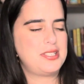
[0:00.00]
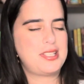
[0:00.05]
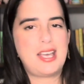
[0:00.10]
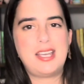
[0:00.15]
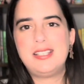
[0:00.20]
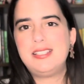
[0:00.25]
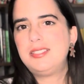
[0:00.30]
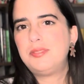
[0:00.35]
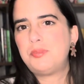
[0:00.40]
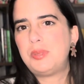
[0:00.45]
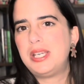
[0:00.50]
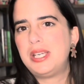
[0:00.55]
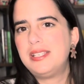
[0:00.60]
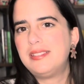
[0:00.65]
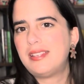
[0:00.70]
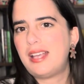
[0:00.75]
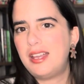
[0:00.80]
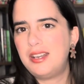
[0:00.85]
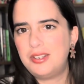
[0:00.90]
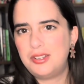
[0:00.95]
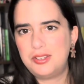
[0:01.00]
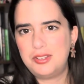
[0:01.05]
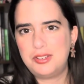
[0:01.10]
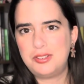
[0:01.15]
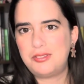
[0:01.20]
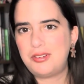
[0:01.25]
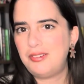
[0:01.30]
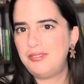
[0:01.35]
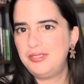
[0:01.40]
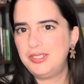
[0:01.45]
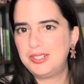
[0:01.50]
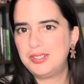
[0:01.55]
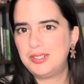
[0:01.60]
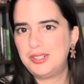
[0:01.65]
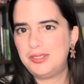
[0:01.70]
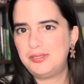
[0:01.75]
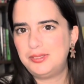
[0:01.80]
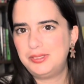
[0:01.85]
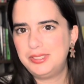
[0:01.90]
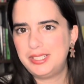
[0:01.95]
Cat in Space, another graphic
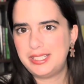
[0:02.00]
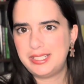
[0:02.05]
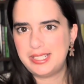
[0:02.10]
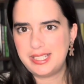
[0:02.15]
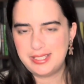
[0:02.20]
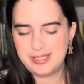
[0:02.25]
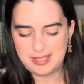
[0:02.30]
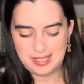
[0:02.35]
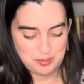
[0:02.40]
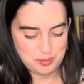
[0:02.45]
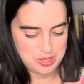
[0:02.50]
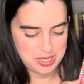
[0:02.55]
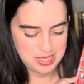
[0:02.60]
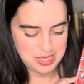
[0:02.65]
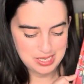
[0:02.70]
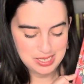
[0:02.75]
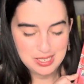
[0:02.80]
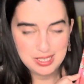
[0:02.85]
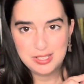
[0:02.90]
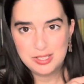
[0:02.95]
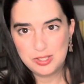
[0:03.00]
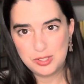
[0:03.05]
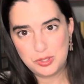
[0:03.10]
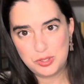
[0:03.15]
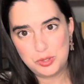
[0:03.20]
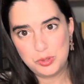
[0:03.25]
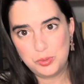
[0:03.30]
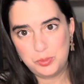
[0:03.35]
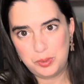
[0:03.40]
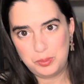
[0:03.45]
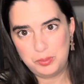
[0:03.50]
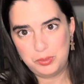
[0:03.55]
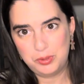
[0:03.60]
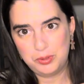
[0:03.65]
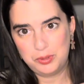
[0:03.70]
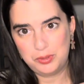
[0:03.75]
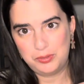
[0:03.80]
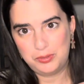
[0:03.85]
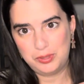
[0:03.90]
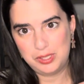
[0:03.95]
novel that they sent me. Super
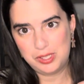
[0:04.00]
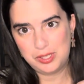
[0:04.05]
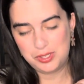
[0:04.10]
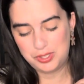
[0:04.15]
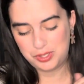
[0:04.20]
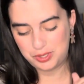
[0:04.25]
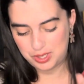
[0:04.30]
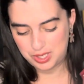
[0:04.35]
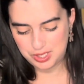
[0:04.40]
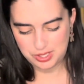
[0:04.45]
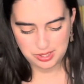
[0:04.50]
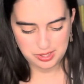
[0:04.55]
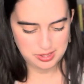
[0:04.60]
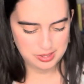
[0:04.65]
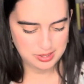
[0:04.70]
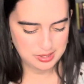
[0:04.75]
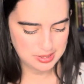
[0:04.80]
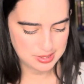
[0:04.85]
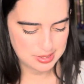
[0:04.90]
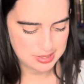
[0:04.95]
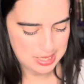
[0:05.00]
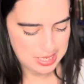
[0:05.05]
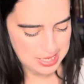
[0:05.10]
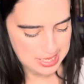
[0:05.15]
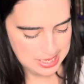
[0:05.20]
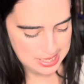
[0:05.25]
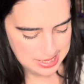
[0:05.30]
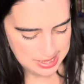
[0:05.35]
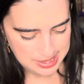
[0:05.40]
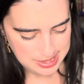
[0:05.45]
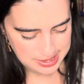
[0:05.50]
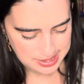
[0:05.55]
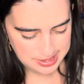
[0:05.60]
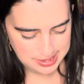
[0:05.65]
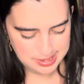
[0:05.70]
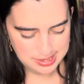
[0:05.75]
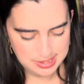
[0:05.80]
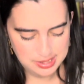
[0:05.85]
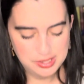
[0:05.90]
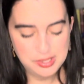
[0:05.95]
beautiful illustrations.
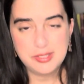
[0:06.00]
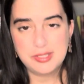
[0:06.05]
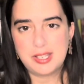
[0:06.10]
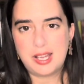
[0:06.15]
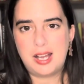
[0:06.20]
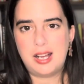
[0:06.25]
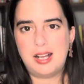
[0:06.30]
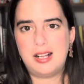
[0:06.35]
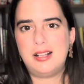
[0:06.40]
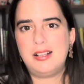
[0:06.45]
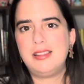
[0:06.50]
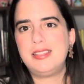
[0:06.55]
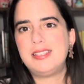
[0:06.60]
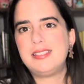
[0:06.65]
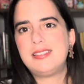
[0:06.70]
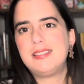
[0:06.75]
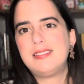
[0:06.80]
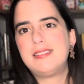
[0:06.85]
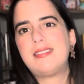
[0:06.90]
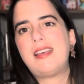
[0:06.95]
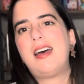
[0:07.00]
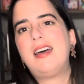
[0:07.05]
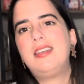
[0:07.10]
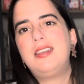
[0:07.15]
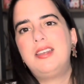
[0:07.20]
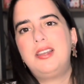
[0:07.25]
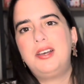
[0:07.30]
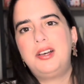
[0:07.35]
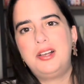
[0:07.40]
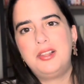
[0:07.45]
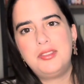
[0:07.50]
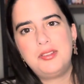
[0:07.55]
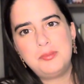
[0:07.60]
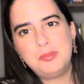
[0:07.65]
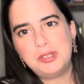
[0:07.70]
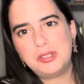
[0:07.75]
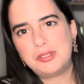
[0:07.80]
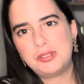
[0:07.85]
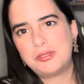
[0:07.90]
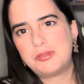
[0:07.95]
Still Sol, this is another
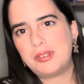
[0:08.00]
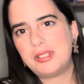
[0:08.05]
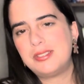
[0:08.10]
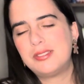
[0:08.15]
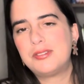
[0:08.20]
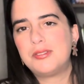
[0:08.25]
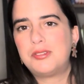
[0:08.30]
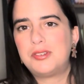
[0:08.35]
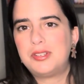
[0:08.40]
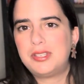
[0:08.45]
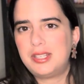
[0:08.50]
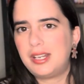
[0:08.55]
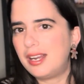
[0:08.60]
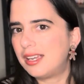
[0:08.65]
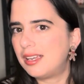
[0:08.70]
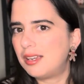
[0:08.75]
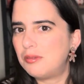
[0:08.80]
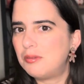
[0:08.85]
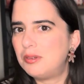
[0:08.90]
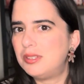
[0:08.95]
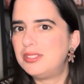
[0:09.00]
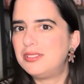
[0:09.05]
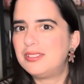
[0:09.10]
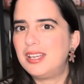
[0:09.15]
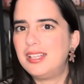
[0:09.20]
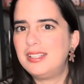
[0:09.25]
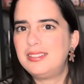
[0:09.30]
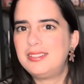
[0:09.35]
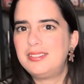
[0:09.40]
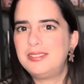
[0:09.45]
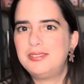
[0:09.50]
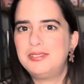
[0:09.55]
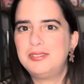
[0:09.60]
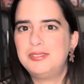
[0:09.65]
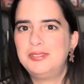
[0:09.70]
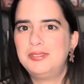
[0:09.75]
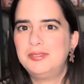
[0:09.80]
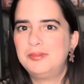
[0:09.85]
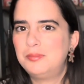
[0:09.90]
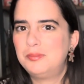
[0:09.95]
middle grade story that I can't wait to get
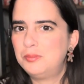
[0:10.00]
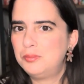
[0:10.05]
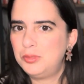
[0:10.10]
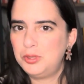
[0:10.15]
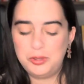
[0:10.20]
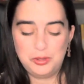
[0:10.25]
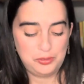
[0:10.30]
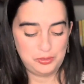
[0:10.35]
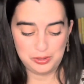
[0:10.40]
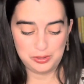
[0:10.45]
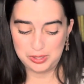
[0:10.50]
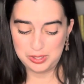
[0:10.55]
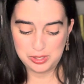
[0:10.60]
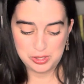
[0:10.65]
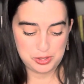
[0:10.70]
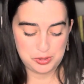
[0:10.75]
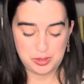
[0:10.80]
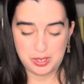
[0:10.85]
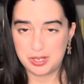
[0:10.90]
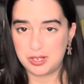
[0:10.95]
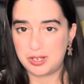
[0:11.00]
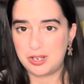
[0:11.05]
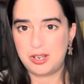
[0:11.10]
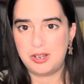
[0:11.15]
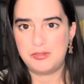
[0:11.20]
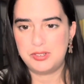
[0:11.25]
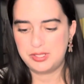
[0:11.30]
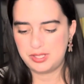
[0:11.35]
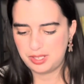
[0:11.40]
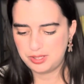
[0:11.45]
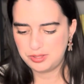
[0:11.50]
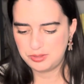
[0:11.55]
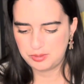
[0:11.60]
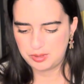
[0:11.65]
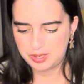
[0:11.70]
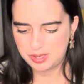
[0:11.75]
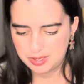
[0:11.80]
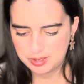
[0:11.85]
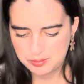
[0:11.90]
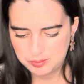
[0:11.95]
to. Beautiful illustrated covers, I
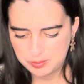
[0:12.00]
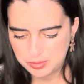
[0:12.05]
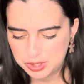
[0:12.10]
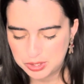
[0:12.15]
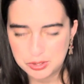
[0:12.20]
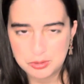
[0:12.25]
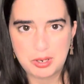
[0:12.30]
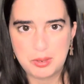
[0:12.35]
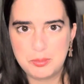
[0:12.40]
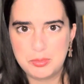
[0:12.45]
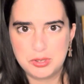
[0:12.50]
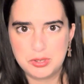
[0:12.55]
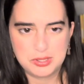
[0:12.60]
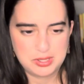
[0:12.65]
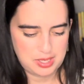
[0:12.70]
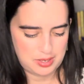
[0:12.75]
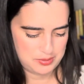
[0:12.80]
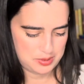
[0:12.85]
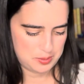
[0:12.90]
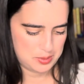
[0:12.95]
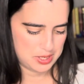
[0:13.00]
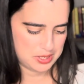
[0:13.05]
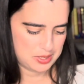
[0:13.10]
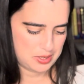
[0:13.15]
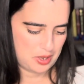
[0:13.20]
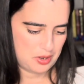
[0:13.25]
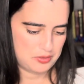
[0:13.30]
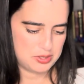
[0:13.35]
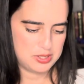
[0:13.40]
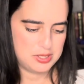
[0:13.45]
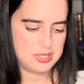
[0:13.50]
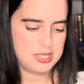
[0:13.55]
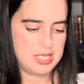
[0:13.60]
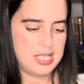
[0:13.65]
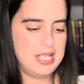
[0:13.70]
swear the middle grade books have the best covers.